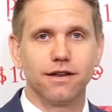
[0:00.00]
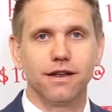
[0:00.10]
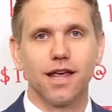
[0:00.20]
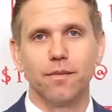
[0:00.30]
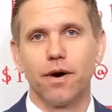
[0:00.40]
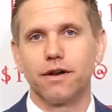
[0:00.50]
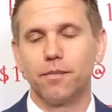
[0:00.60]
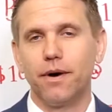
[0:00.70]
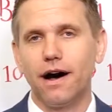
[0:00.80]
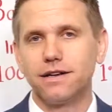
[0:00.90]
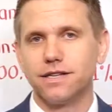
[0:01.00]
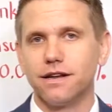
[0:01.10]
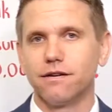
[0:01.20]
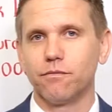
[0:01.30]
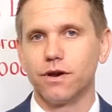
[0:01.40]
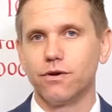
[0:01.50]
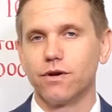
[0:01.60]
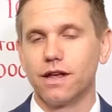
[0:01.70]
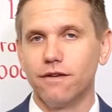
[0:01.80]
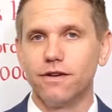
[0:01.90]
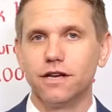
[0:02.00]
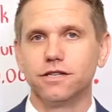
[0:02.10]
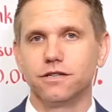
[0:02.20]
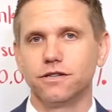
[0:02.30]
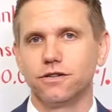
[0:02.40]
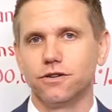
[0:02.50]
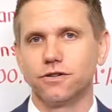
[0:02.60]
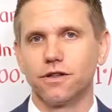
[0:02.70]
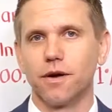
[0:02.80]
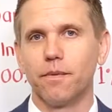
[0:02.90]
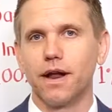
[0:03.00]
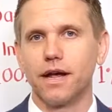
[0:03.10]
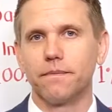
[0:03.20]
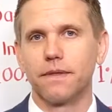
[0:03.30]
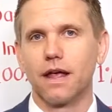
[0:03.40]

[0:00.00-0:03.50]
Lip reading: to keep on deposit when you give each institution their money.